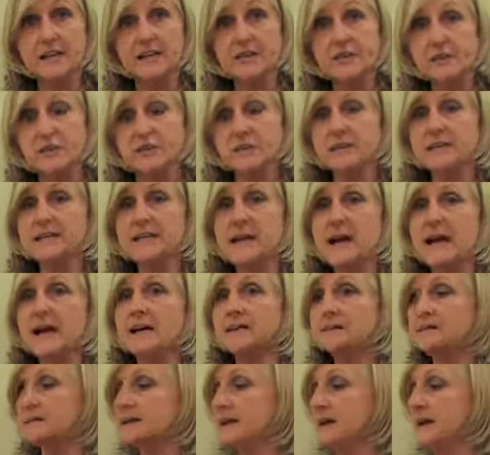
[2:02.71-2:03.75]
certain
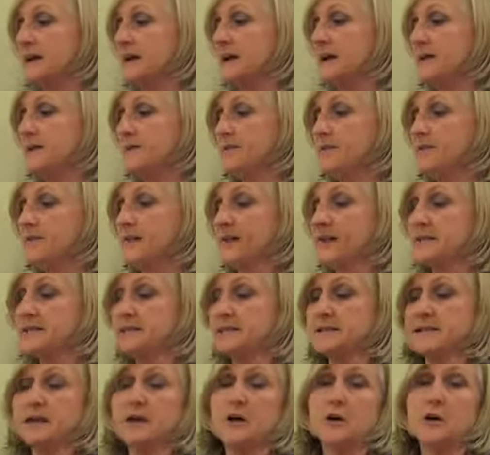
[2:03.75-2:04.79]
task
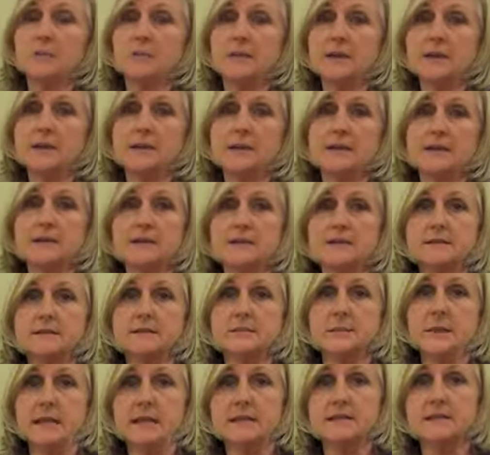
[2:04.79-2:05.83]
that
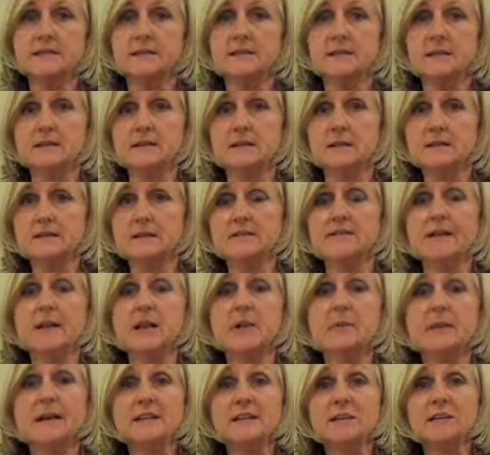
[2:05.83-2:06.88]
meets
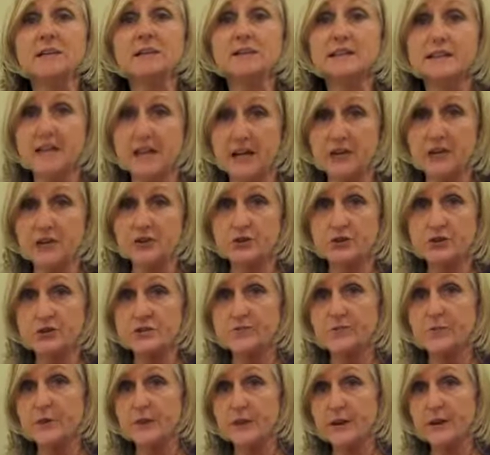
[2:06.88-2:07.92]
developmental standards
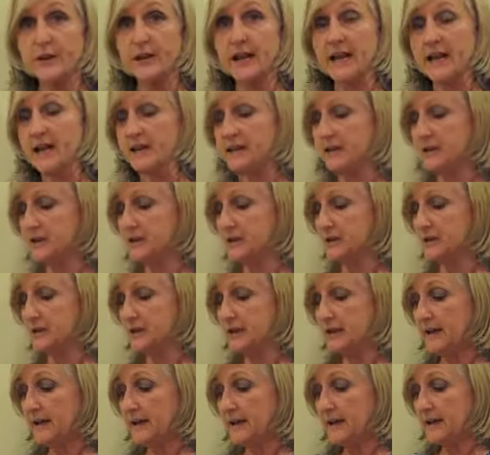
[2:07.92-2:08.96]
for their age.
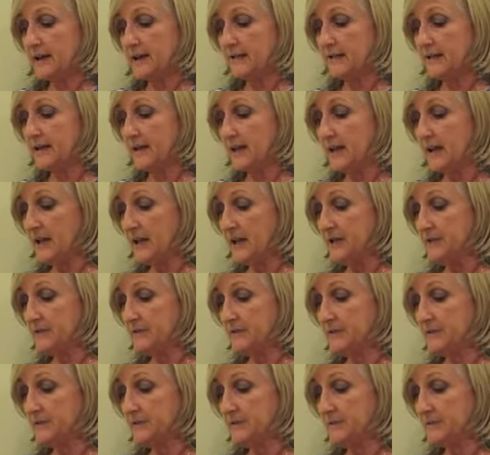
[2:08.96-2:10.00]
In the
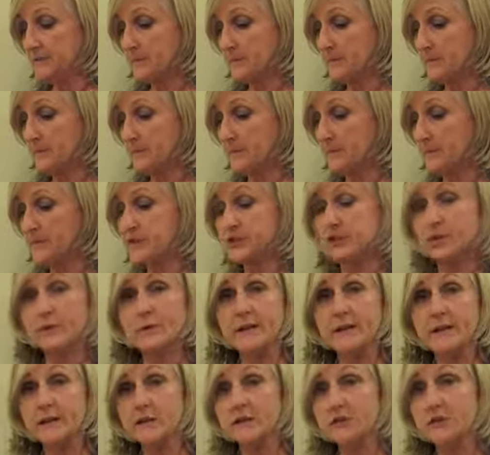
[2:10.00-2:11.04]
end, the
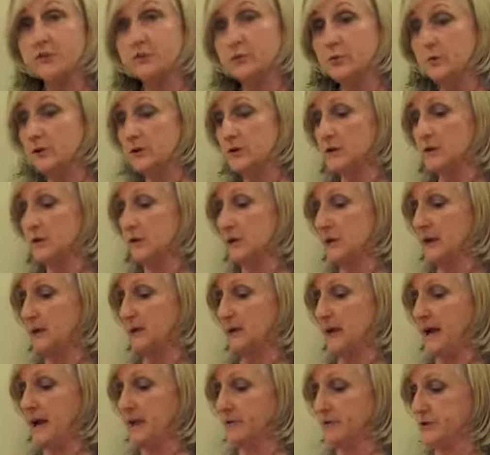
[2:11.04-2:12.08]
screening tool
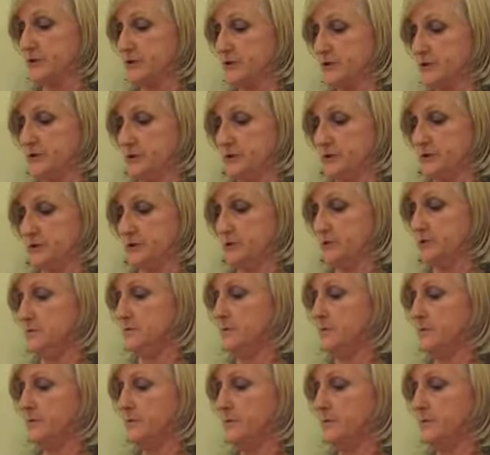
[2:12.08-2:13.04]
allows you to